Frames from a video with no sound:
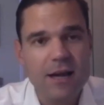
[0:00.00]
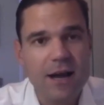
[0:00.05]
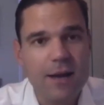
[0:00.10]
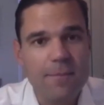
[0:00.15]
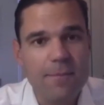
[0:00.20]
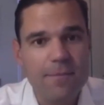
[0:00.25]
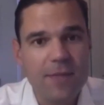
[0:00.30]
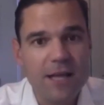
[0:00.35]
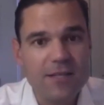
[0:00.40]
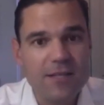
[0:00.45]

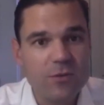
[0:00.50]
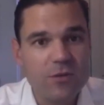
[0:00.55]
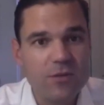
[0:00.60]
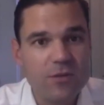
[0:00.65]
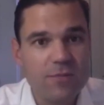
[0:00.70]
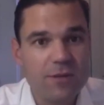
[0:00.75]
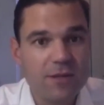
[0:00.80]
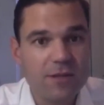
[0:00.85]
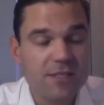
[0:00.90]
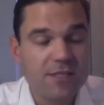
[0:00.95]
That's only
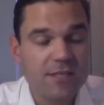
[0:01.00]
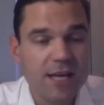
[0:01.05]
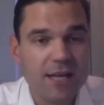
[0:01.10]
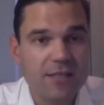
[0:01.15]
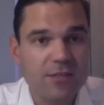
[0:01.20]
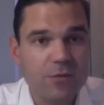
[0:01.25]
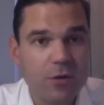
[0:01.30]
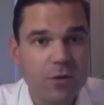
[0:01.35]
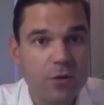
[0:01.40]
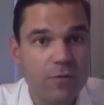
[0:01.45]
been the
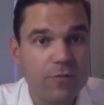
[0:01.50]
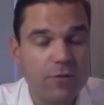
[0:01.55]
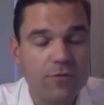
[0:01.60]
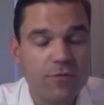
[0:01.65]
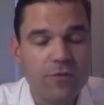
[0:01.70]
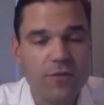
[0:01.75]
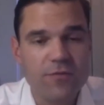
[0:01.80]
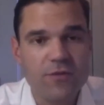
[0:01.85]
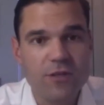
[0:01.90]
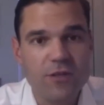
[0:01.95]
status quo for
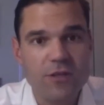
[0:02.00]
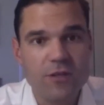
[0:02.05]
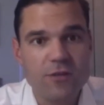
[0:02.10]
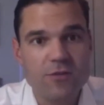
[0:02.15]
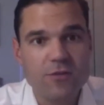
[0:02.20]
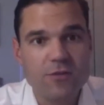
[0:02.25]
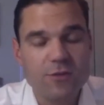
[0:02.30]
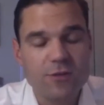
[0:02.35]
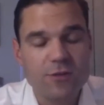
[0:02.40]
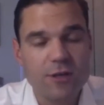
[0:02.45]
50
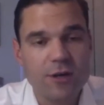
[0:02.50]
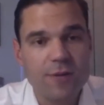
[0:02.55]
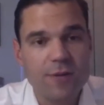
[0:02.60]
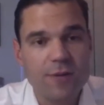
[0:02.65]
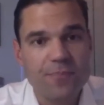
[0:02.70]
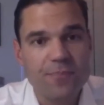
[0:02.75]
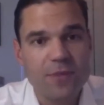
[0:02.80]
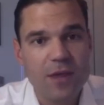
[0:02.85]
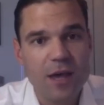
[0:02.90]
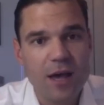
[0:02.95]
years or so.
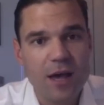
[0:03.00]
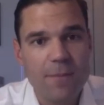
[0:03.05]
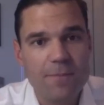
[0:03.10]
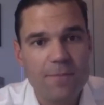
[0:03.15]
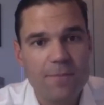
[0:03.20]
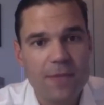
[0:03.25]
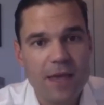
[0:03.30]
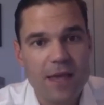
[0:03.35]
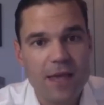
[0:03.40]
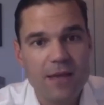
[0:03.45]

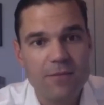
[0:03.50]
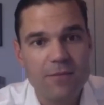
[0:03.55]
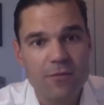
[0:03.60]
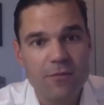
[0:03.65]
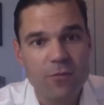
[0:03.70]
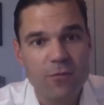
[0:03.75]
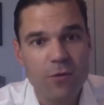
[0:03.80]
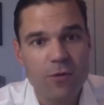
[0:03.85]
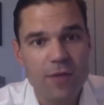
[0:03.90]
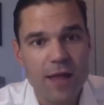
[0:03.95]
And
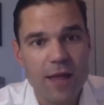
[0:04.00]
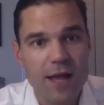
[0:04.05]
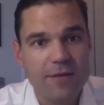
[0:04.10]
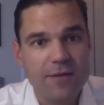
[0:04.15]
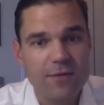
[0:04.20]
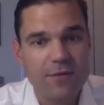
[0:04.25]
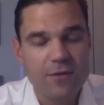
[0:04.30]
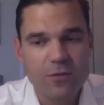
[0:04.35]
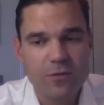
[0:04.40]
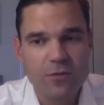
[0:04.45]
before
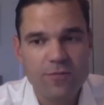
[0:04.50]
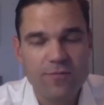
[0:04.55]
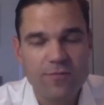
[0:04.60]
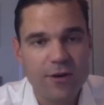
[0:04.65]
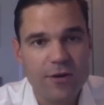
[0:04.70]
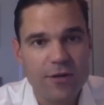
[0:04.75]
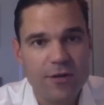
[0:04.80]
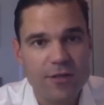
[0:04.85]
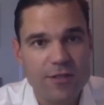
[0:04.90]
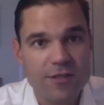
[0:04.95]
that, there were
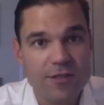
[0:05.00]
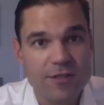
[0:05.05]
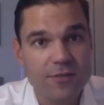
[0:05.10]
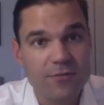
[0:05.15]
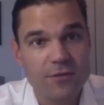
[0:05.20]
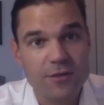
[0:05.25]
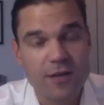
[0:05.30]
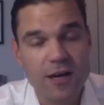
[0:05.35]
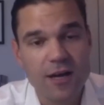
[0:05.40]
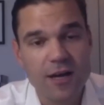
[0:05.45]
various
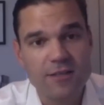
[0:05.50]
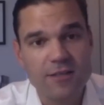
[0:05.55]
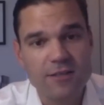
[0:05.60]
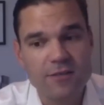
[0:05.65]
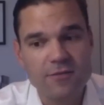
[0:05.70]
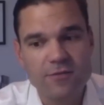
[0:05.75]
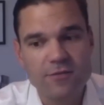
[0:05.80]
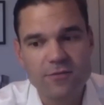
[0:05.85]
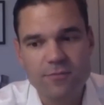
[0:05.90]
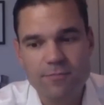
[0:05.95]
different kinds
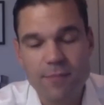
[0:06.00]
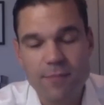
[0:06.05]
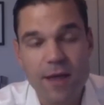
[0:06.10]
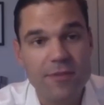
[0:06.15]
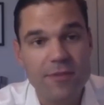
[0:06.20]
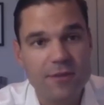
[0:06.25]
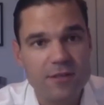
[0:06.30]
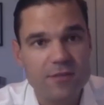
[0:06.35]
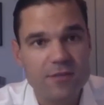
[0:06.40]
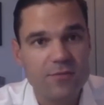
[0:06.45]
of
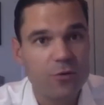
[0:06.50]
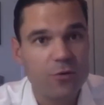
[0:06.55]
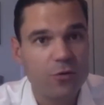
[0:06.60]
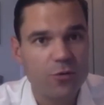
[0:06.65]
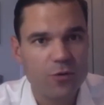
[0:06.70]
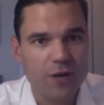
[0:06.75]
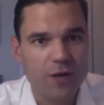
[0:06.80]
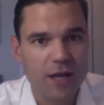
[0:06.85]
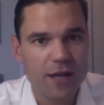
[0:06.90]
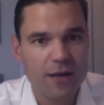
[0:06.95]
methods for
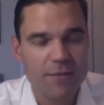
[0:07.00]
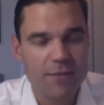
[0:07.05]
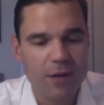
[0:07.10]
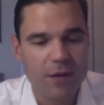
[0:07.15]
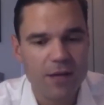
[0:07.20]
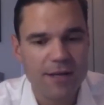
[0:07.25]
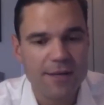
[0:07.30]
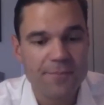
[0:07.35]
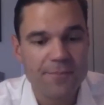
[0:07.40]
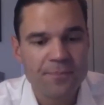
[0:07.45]
creating
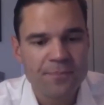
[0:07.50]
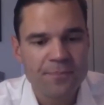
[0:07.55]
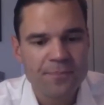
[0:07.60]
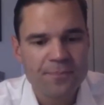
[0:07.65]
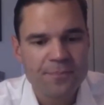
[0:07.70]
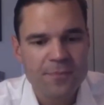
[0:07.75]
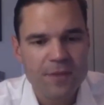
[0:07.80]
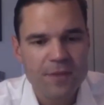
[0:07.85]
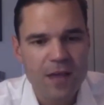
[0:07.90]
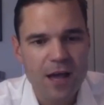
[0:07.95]
money.
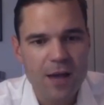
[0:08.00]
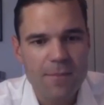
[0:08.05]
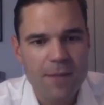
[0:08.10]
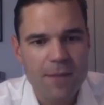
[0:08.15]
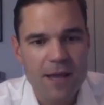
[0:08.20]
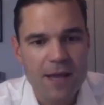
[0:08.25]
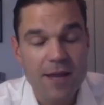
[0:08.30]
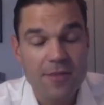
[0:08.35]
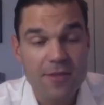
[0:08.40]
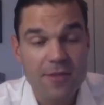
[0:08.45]

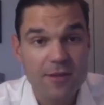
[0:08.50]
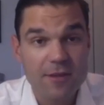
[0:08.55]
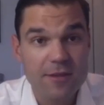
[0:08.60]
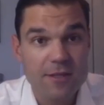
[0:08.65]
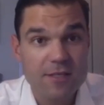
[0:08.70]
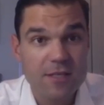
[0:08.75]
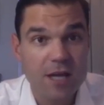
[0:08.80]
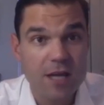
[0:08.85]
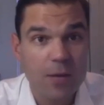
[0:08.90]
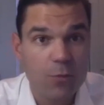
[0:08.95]
And I think
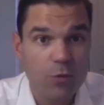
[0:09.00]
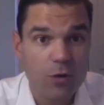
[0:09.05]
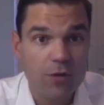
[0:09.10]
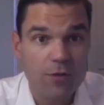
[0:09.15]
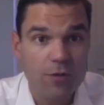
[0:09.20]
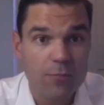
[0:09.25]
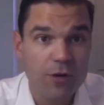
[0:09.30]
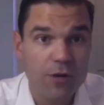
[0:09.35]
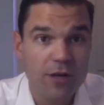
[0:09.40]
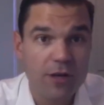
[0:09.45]
this time we're on
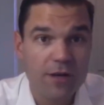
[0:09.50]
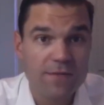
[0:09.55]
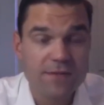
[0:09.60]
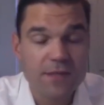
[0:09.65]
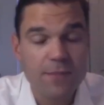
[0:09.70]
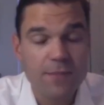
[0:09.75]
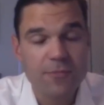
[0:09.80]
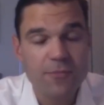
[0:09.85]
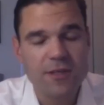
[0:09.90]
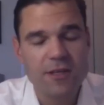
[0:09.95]
the brink of
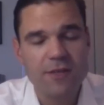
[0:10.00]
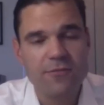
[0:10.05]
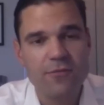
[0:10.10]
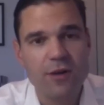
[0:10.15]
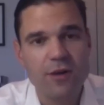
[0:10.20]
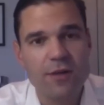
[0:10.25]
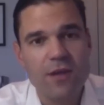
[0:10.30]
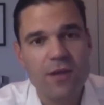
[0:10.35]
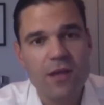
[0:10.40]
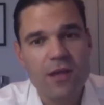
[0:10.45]
something
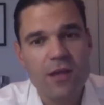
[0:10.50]
different.